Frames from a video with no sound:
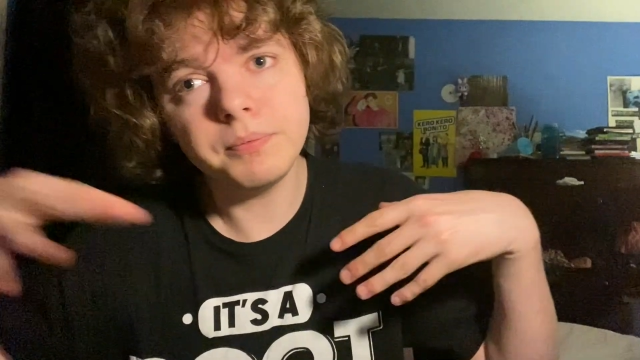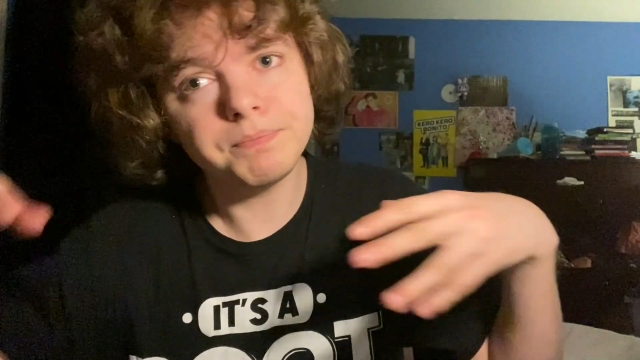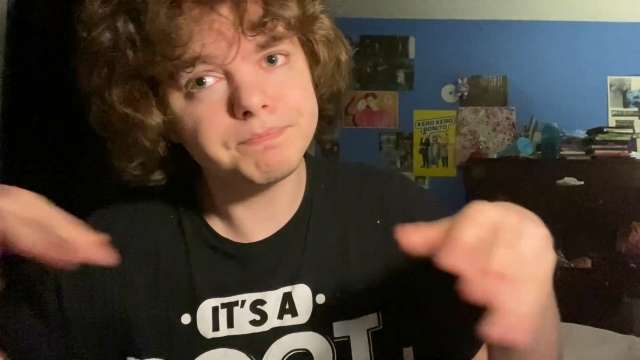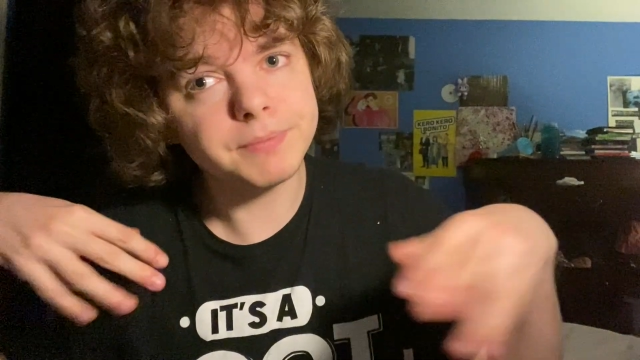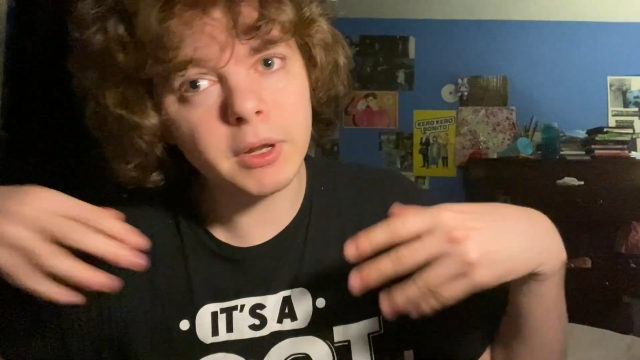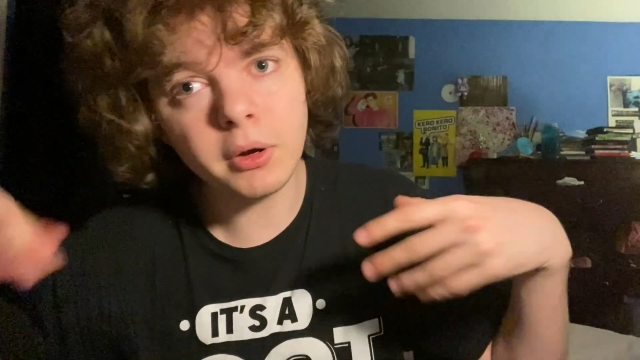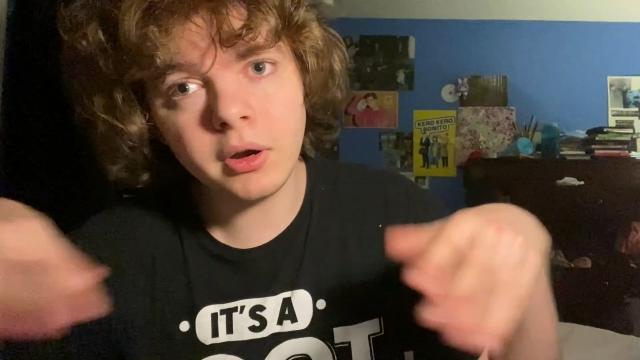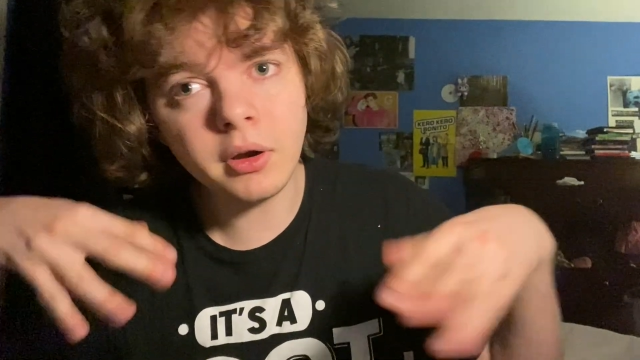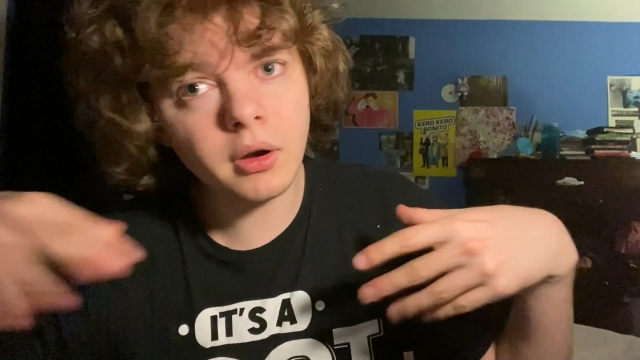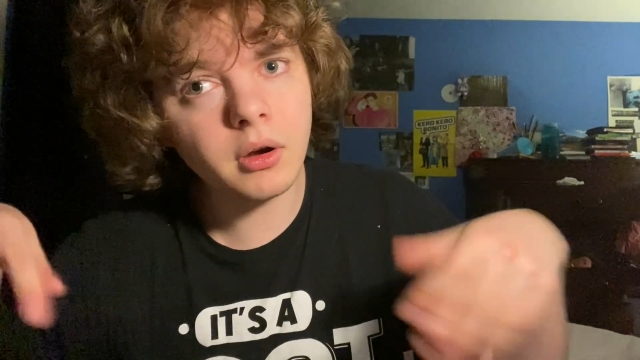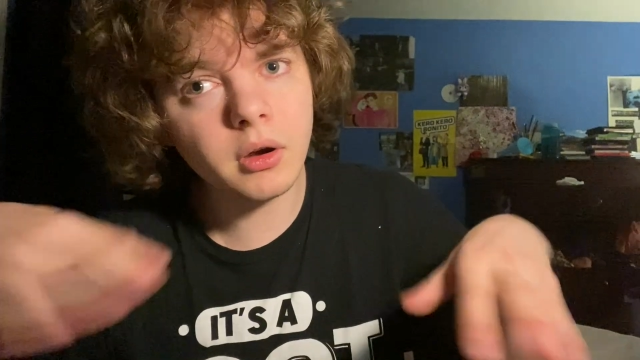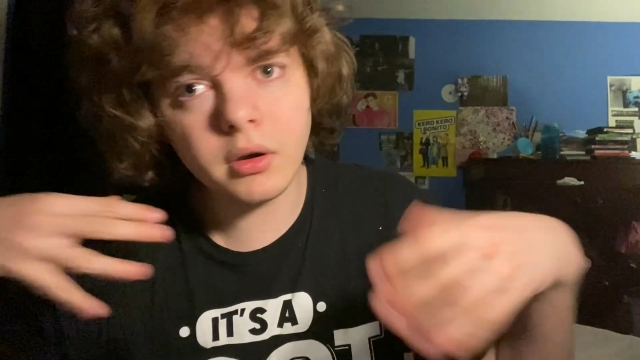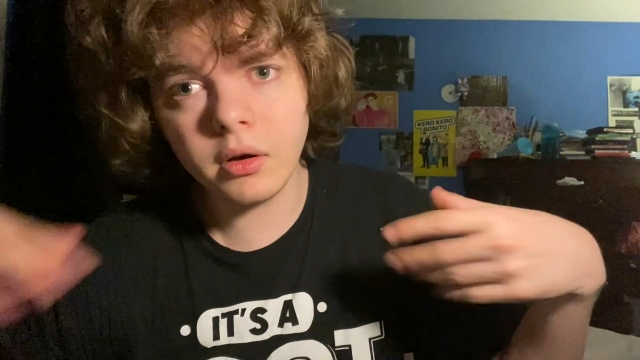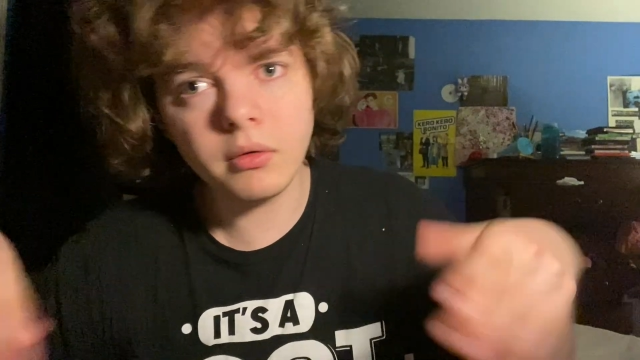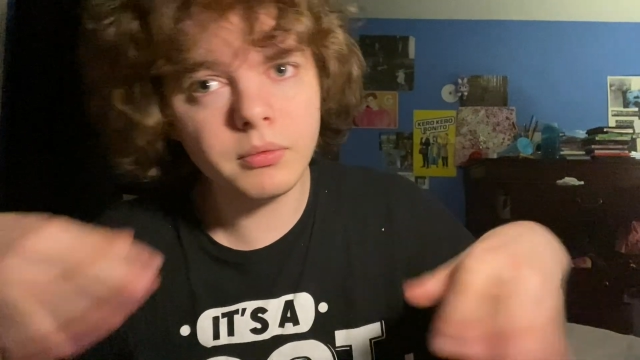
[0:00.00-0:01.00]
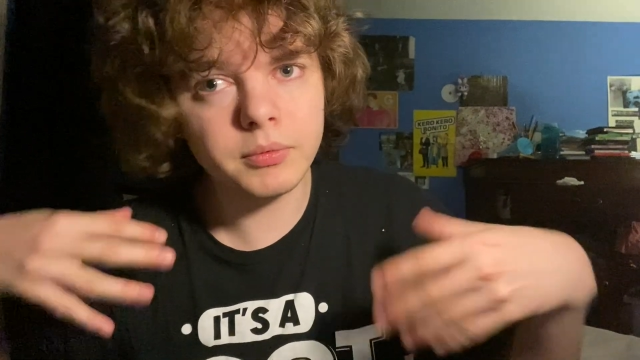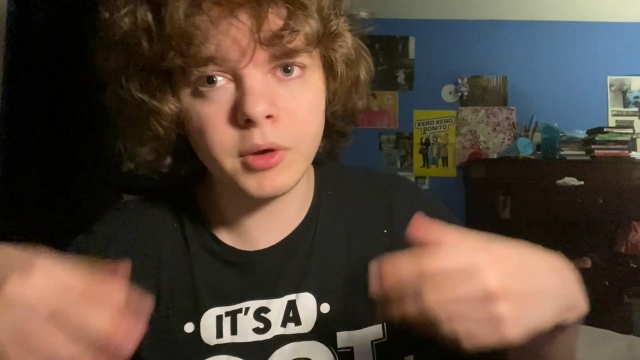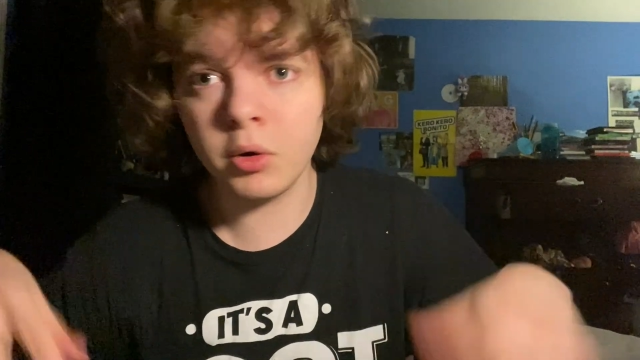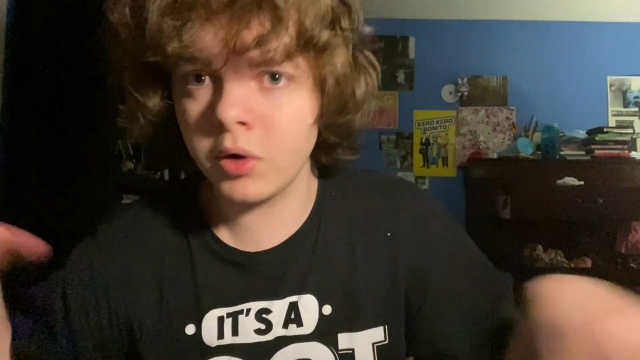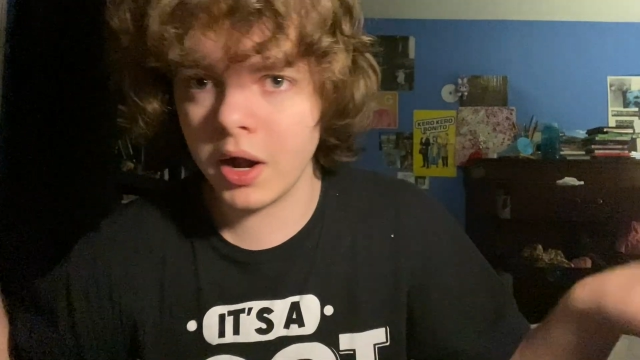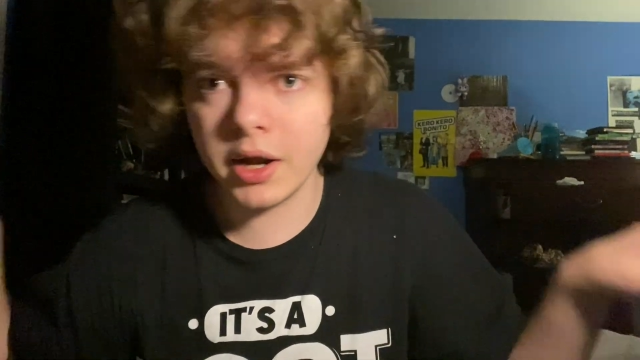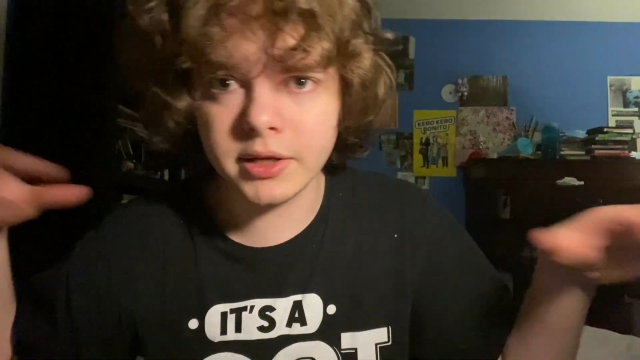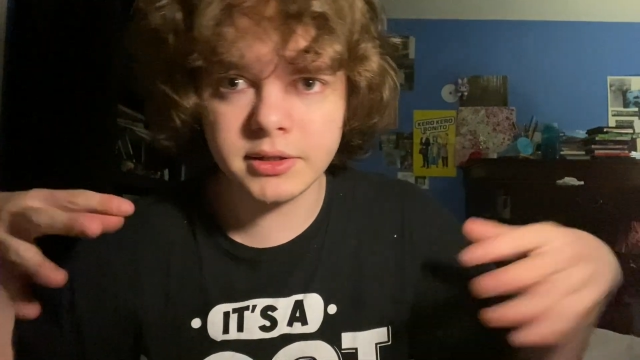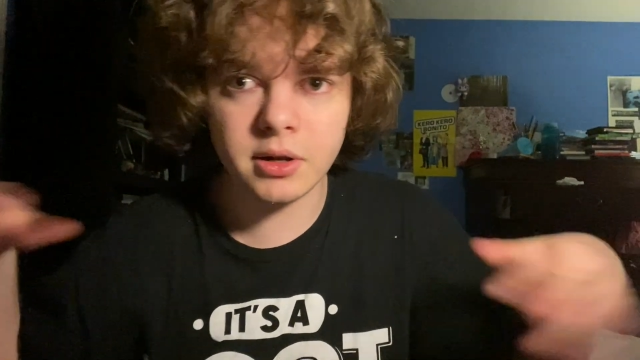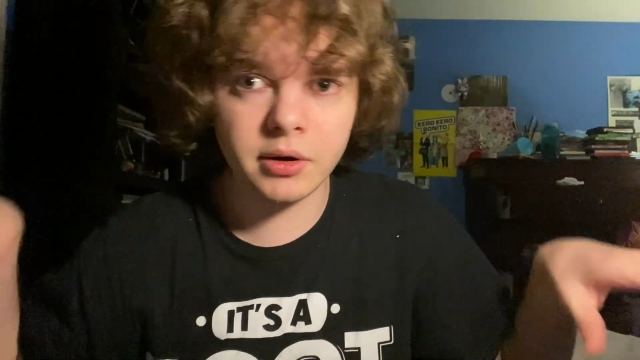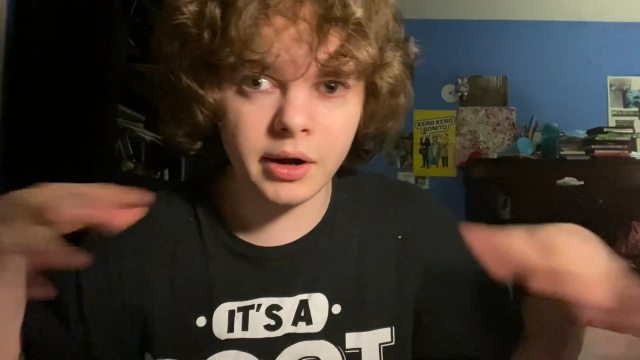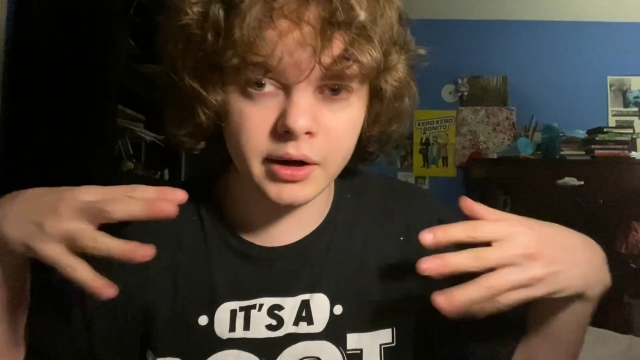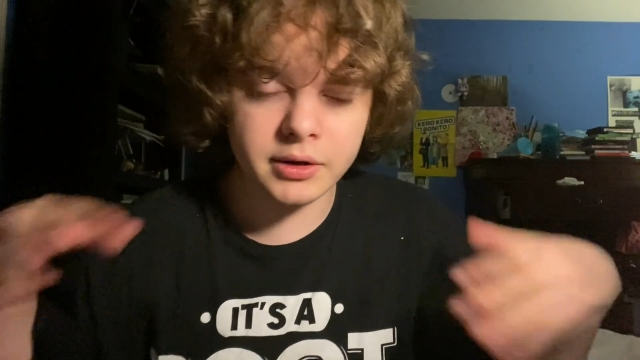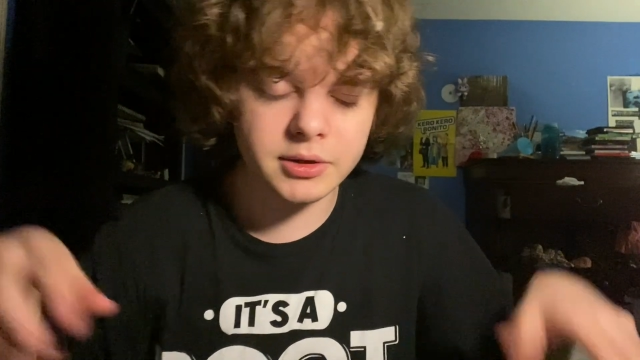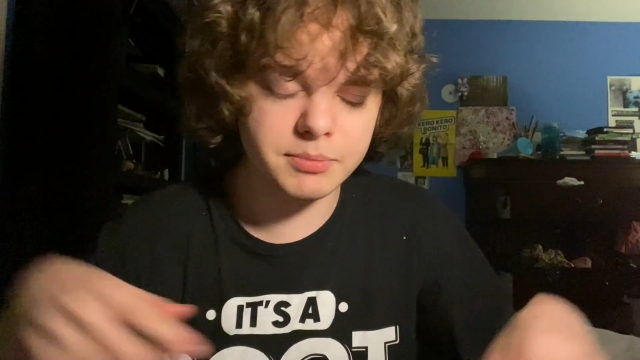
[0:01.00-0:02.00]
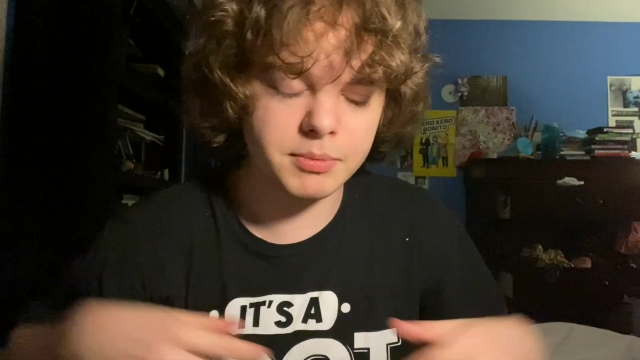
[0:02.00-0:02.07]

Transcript: Dennis.